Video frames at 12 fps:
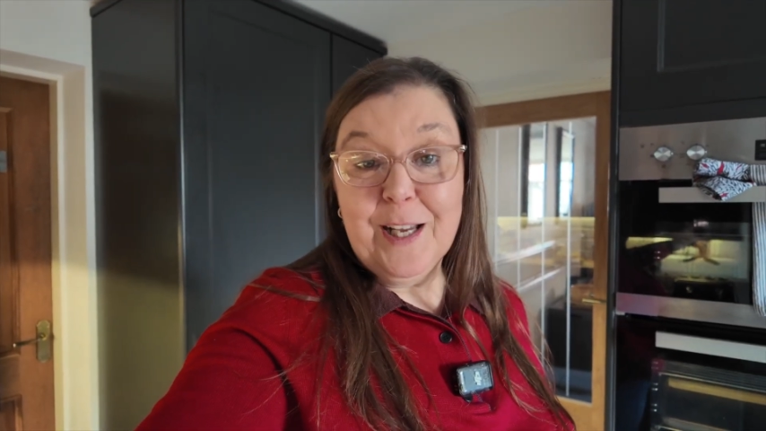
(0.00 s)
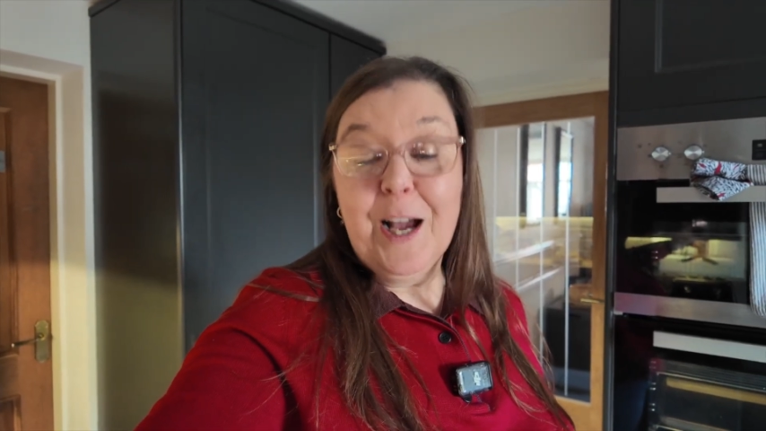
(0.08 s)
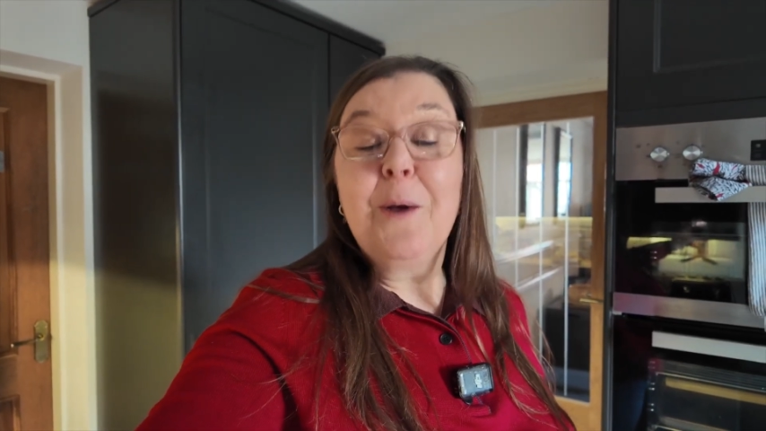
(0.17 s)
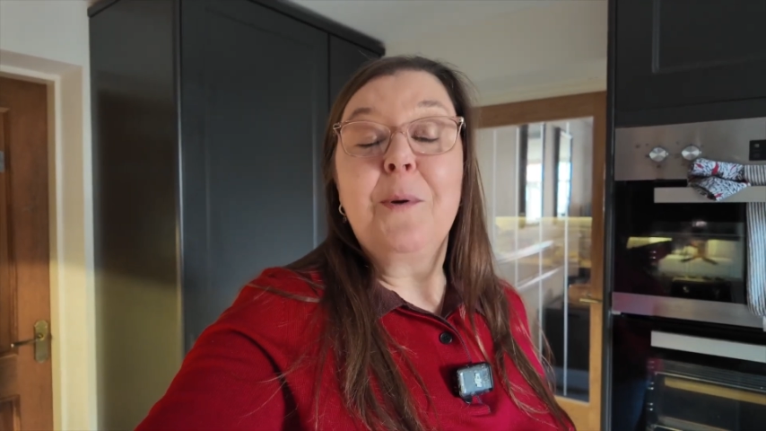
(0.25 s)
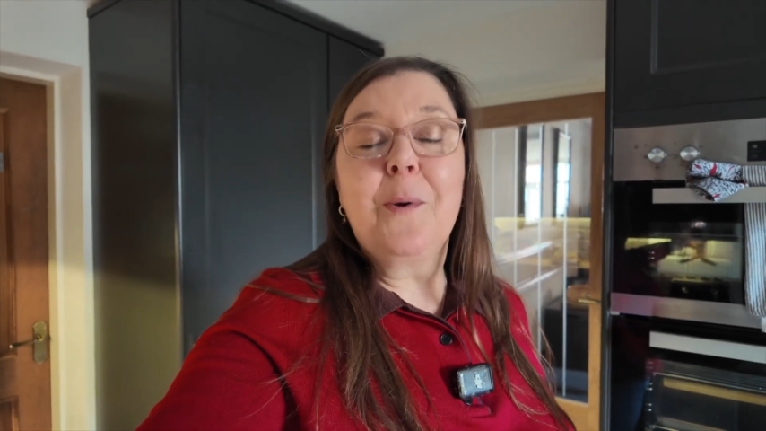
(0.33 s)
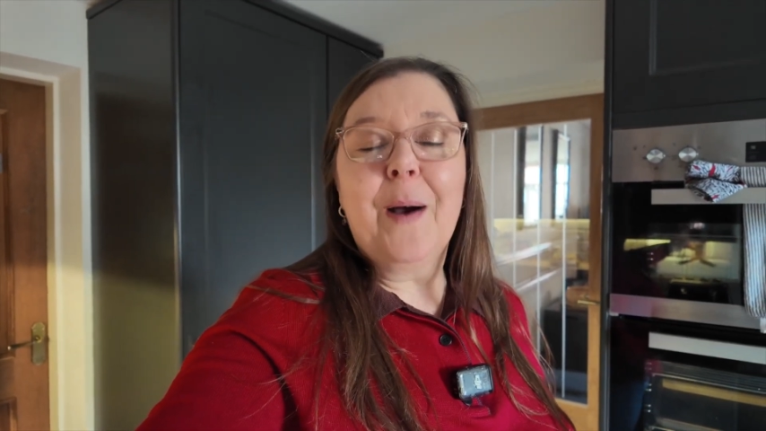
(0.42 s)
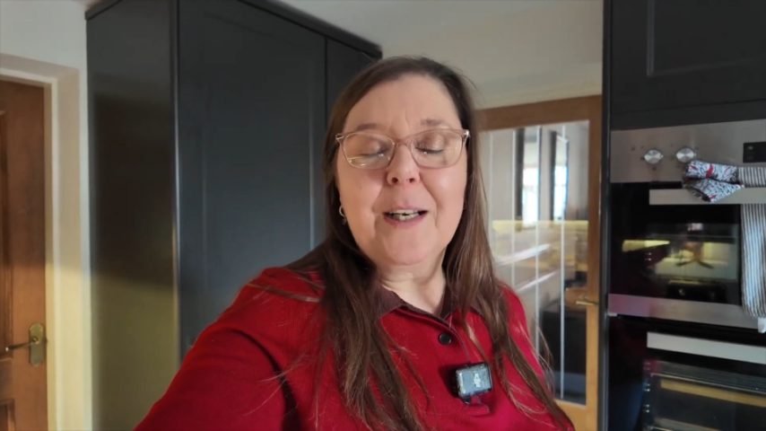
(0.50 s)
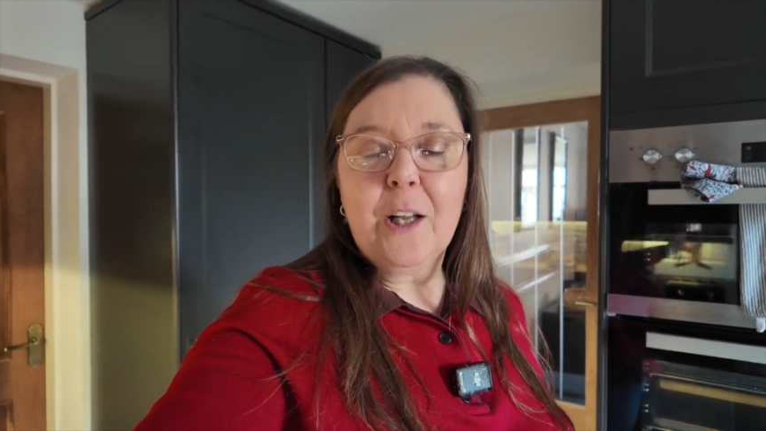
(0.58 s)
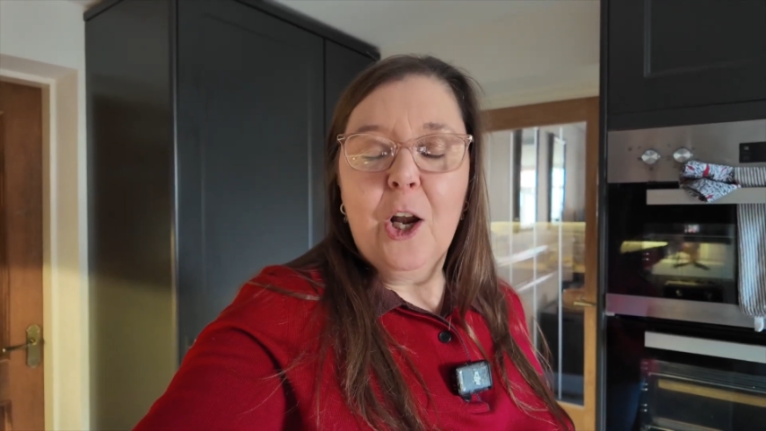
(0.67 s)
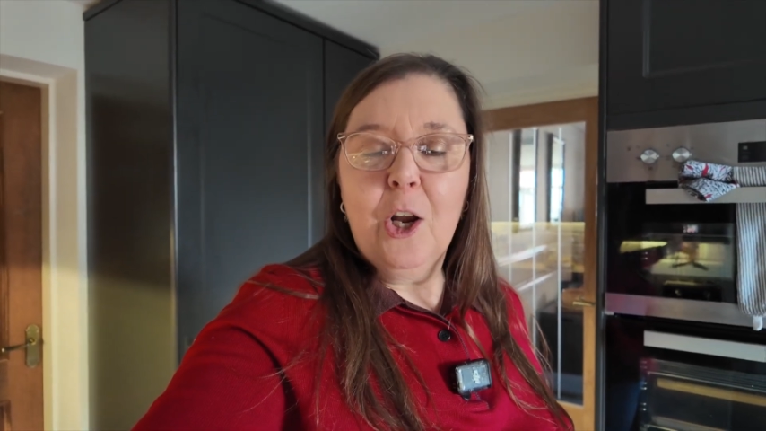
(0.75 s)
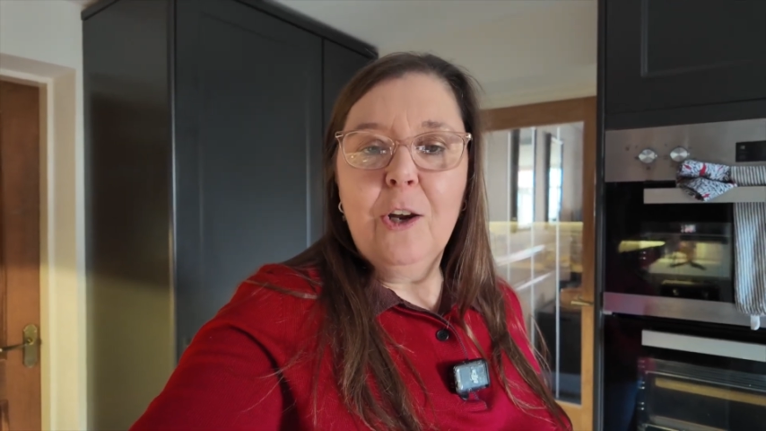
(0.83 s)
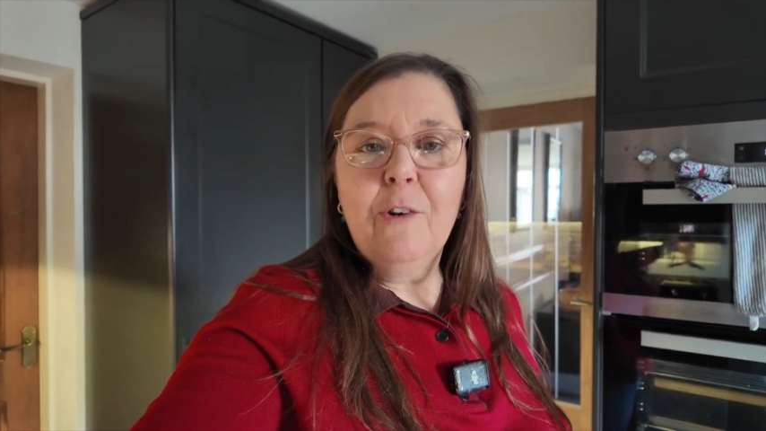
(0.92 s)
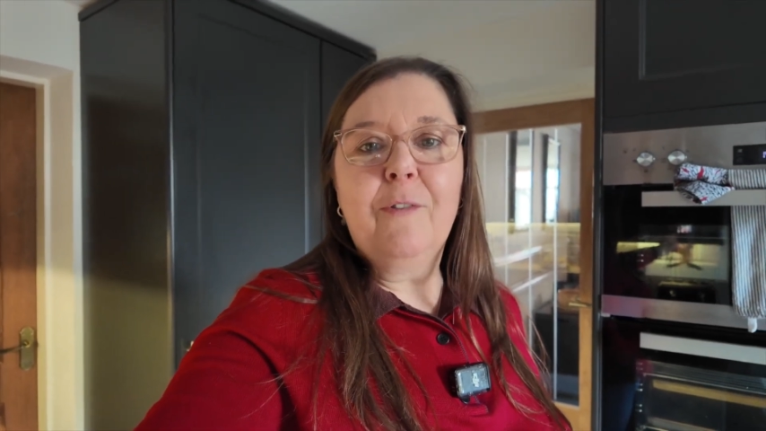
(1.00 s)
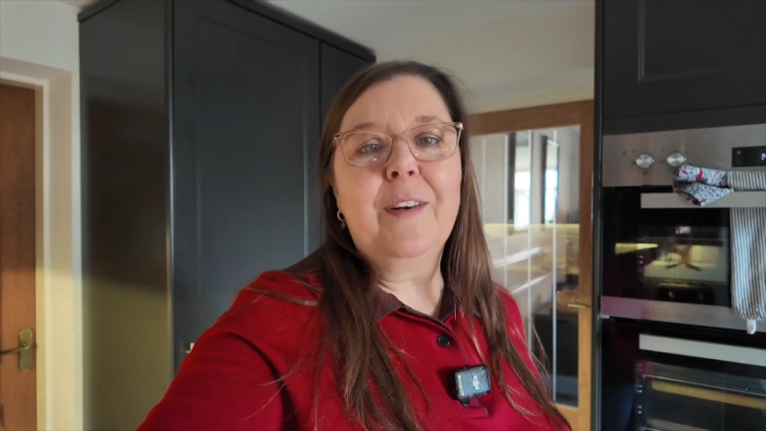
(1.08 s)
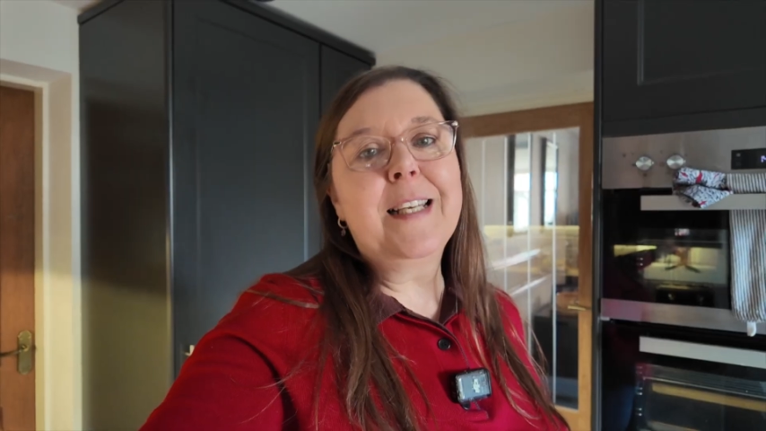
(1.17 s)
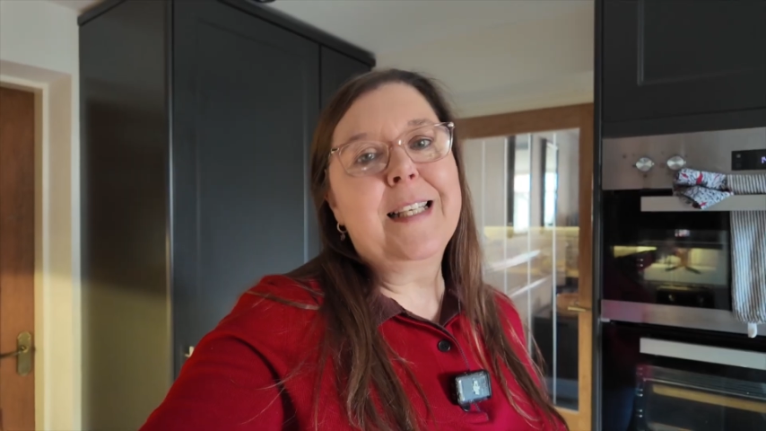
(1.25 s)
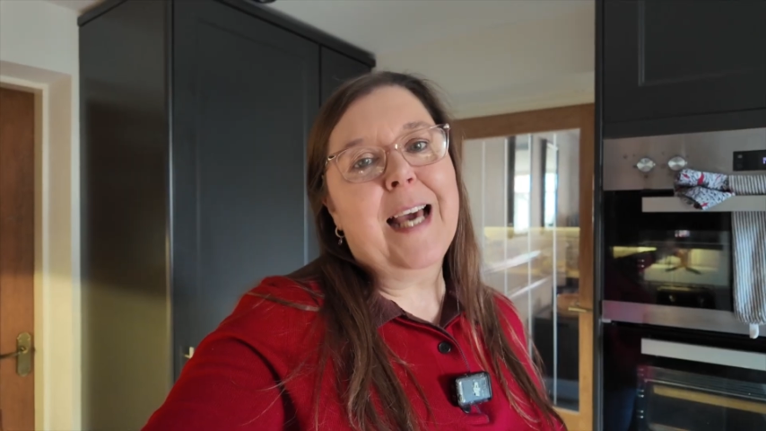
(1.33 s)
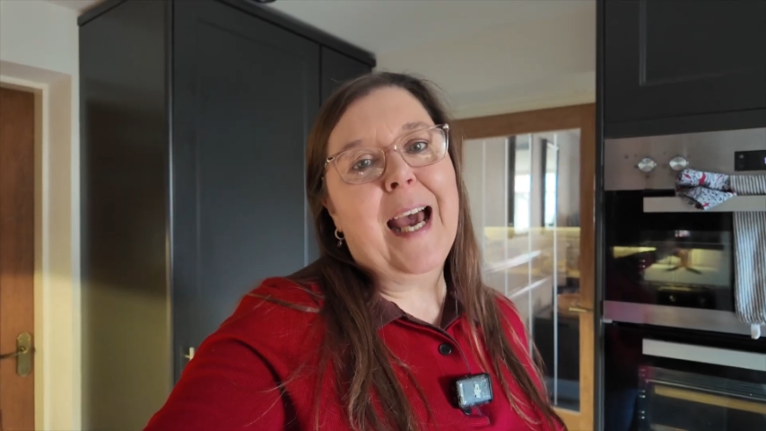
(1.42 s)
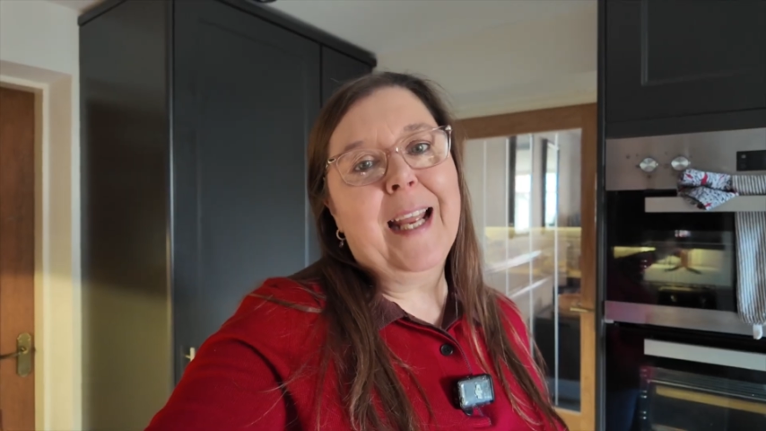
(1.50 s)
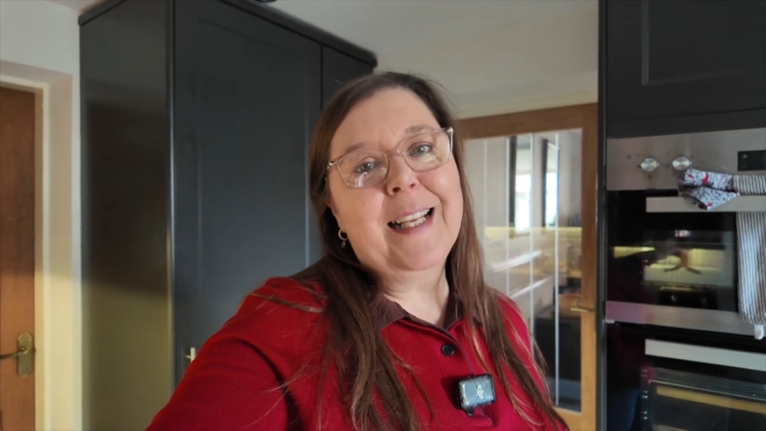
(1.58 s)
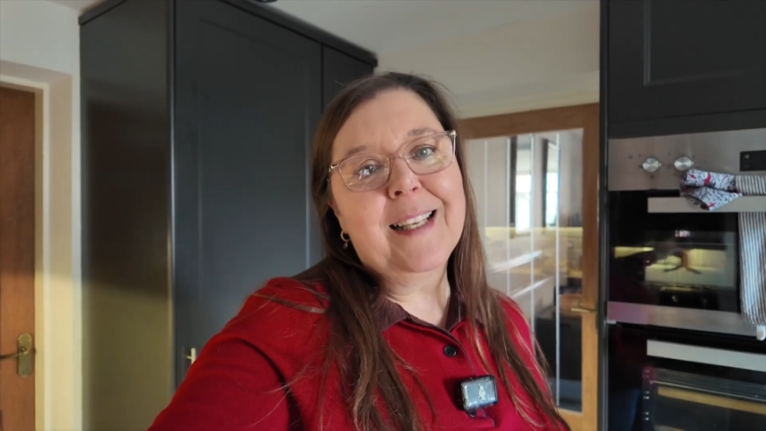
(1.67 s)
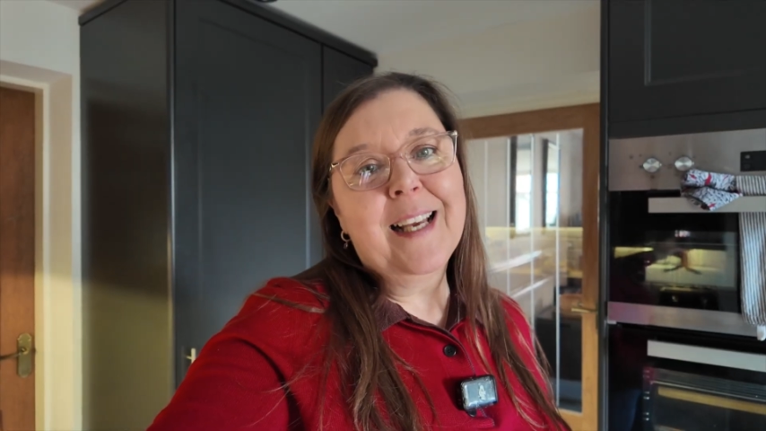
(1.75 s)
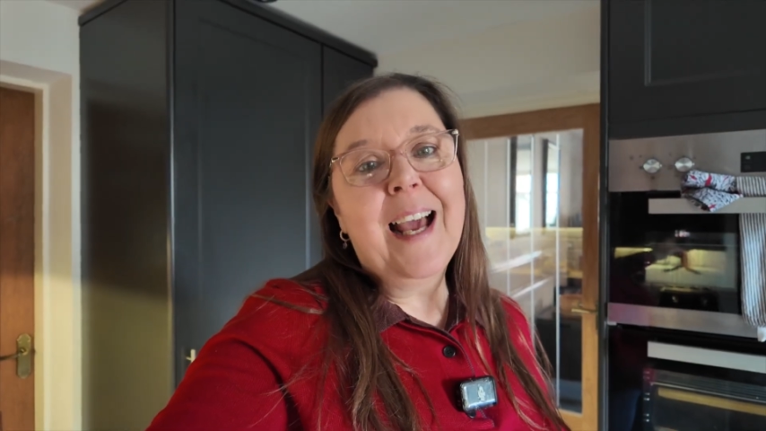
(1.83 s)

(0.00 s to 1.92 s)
I hope you had a lovely day,